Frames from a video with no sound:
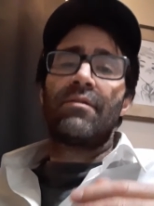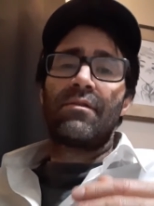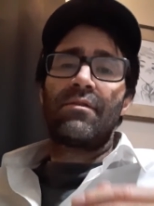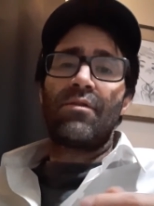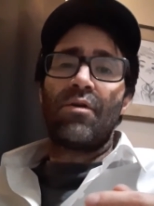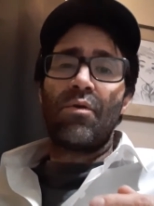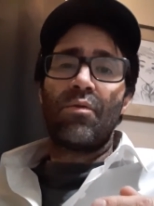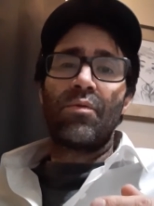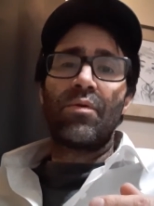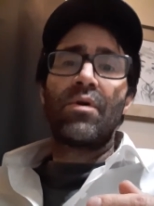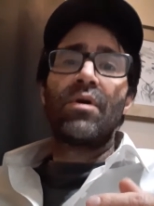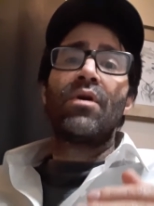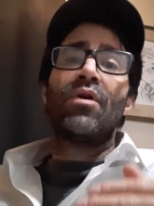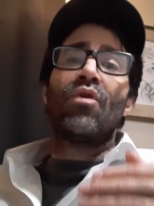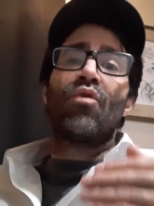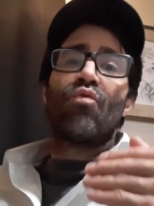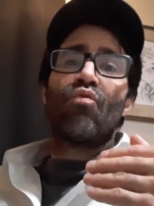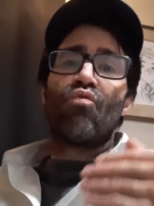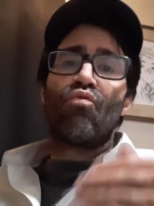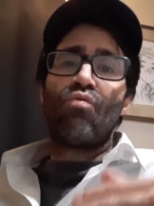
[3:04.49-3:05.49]
No,
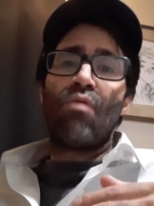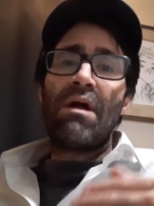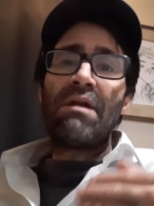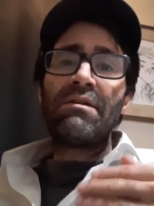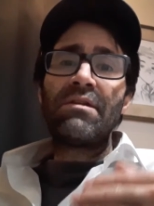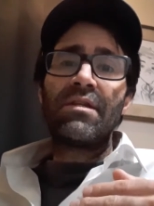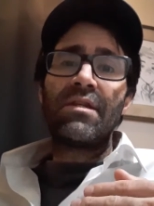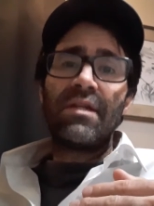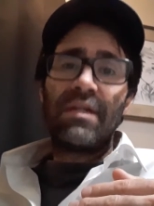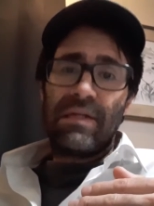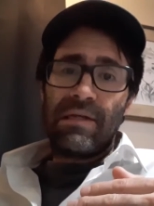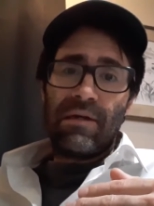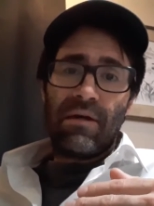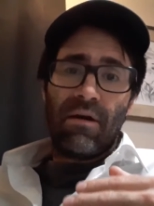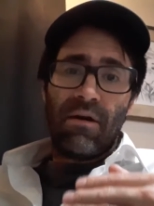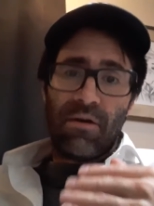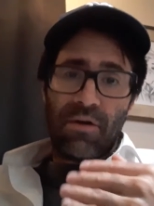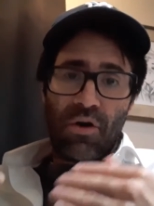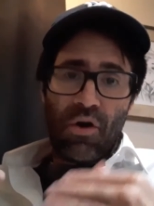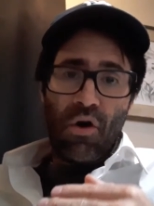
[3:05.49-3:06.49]
renting
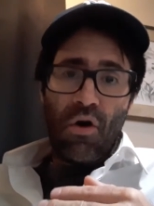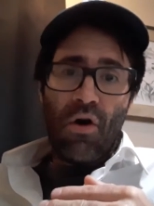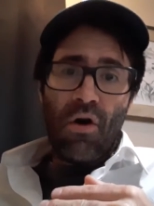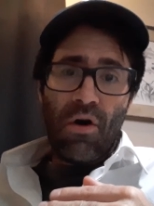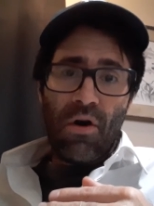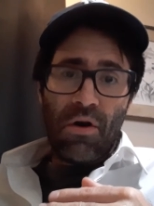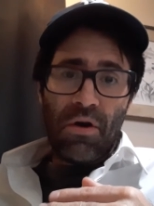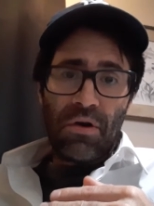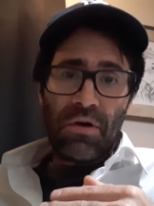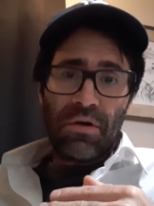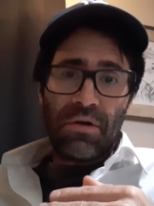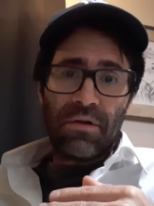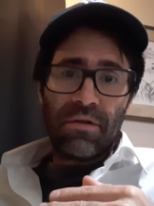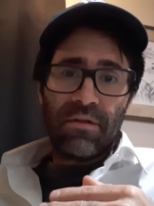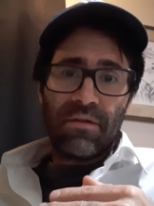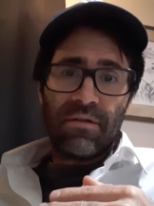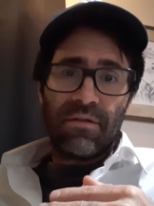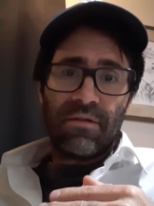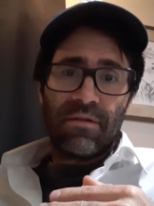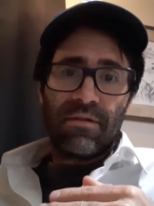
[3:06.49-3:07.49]
a car
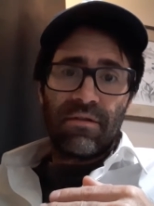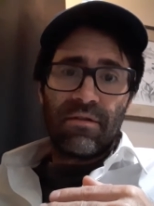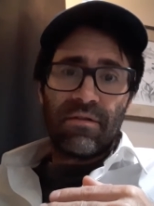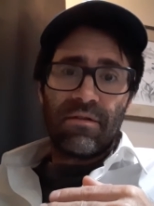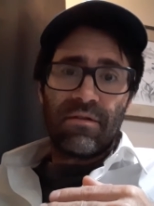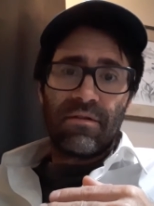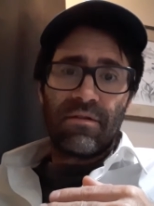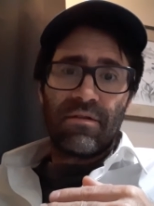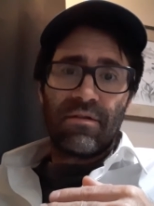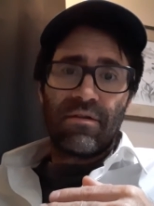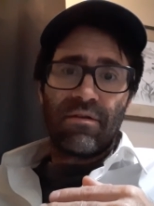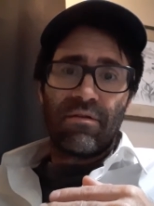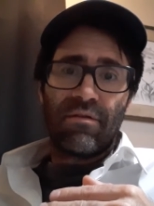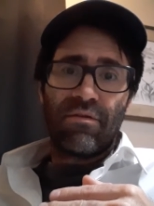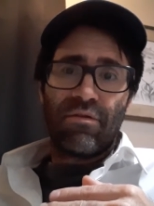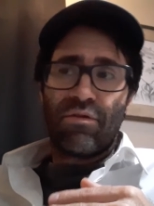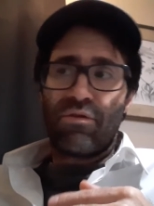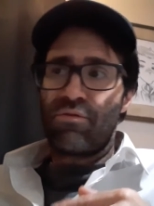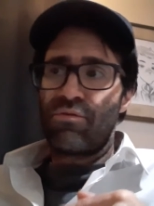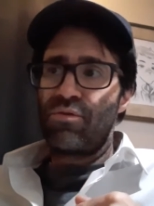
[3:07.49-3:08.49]

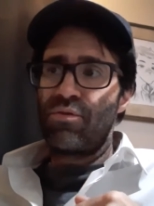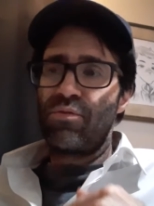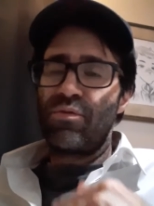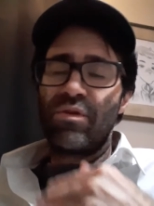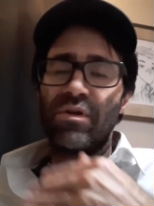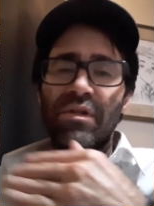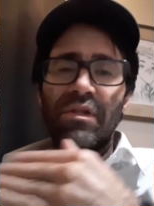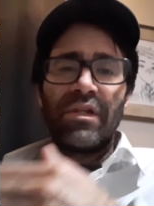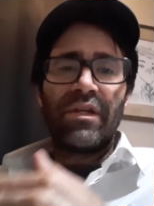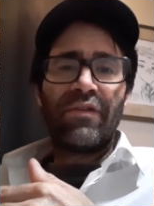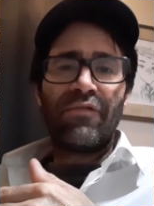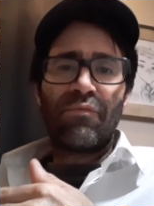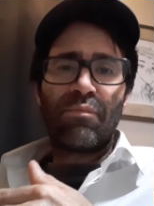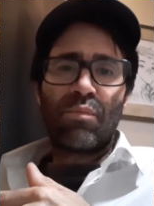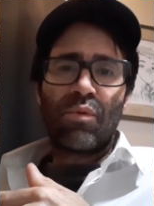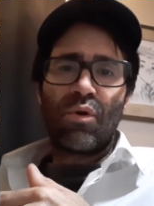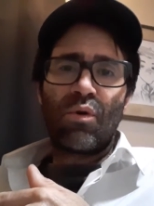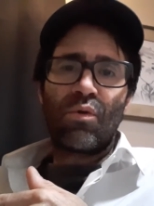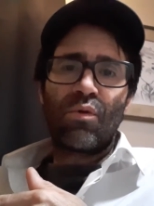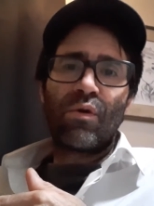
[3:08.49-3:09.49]
through the Lyft
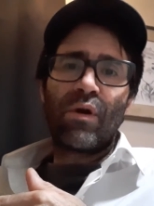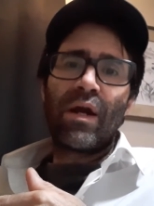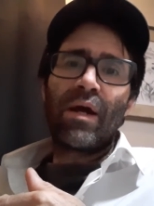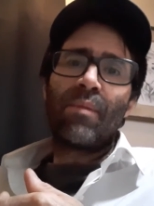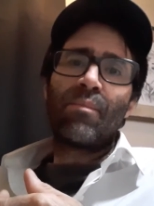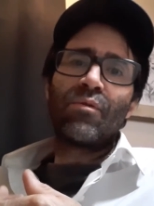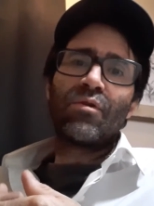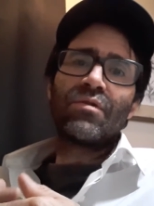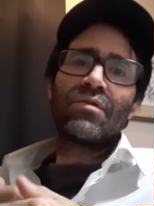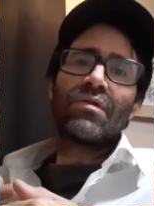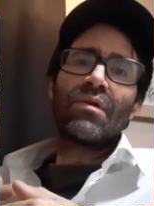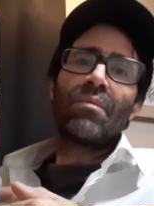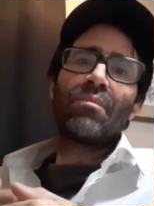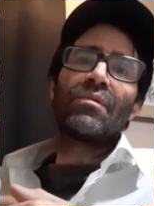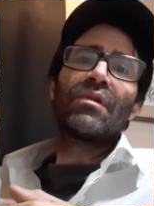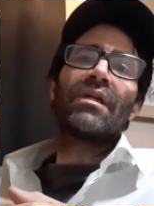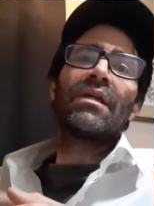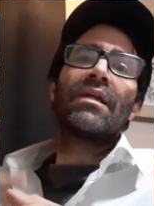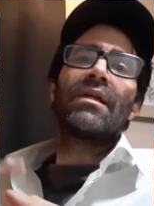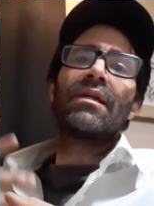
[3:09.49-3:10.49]
program or
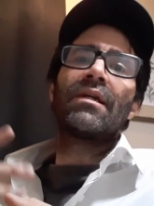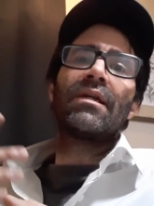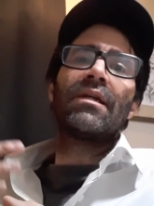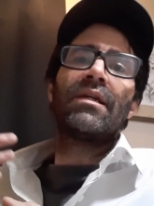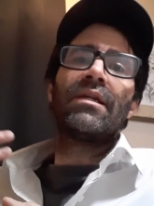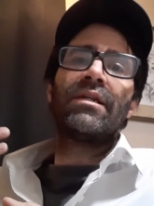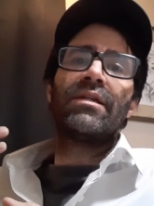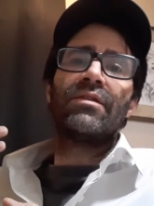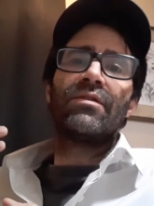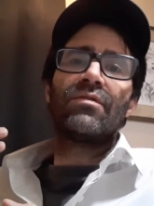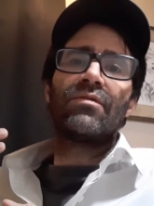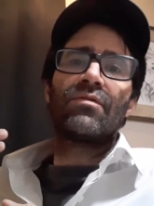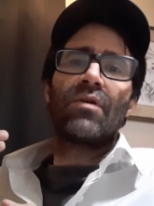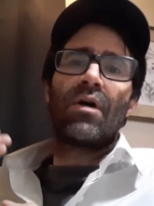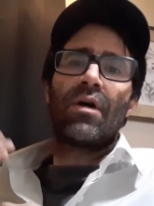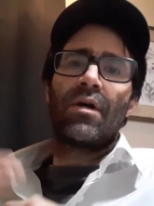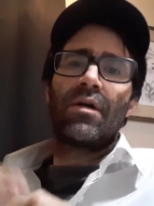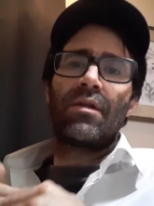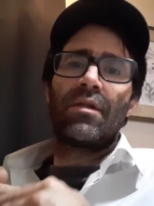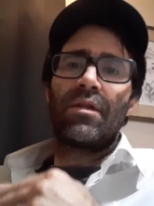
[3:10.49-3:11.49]
something is
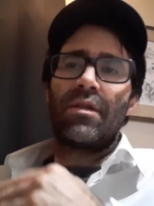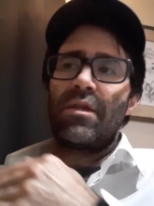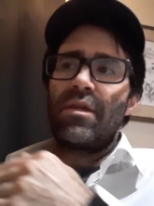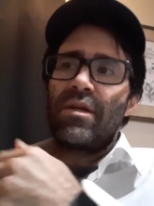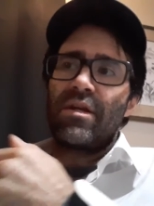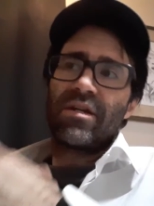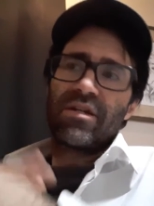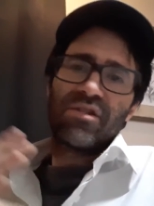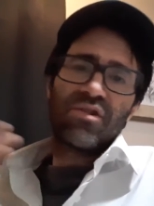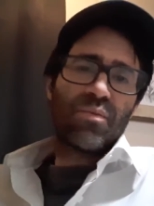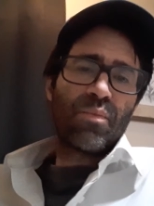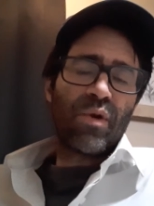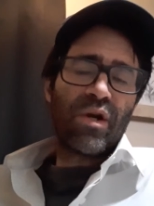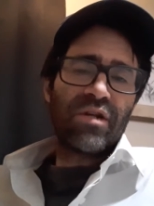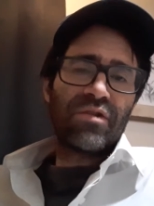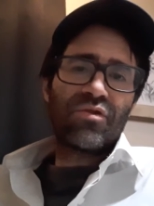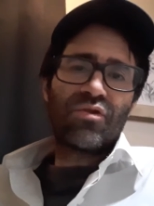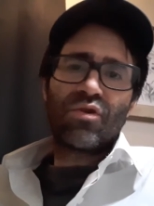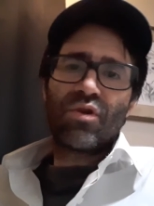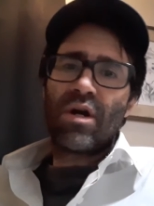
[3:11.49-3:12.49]
uh, the
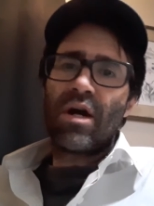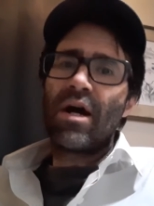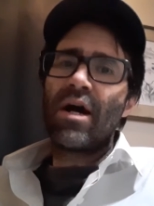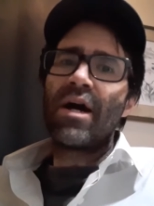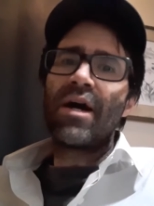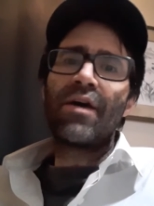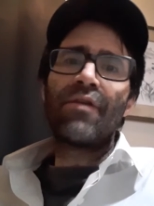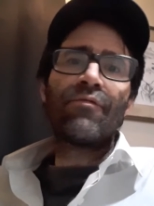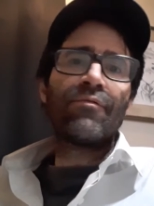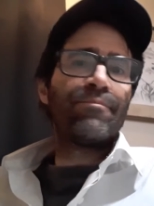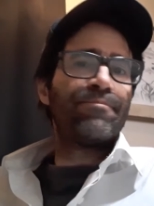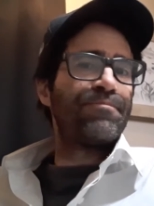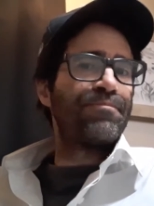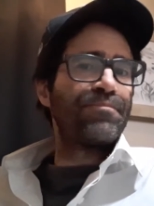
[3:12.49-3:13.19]
express drive,